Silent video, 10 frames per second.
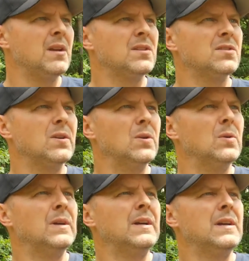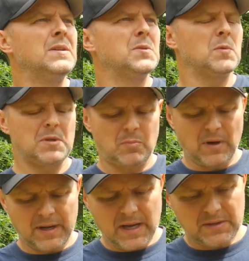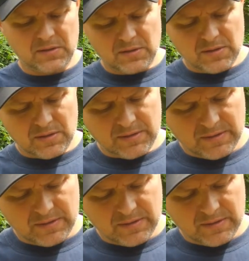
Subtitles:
So just wanted to bring that to you.